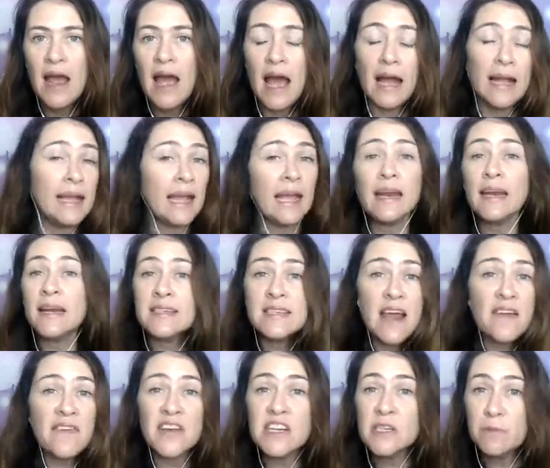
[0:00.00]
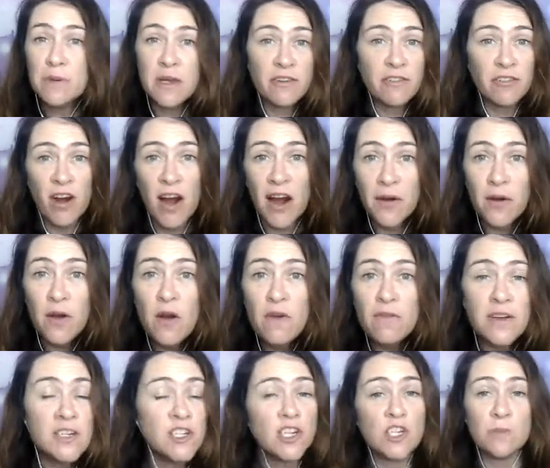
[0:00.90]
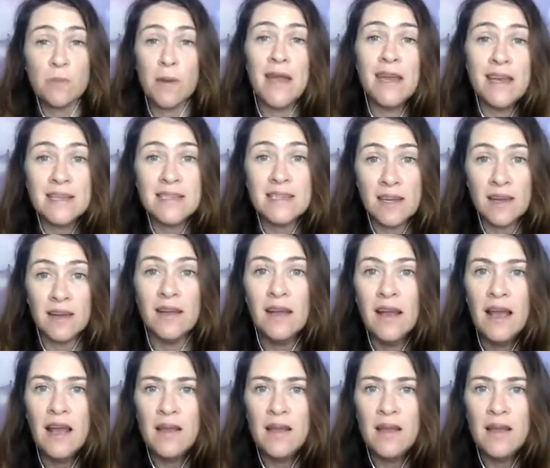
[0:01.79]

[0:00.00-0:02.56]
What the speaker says: Again, it's nothing to be afraid of. It just means that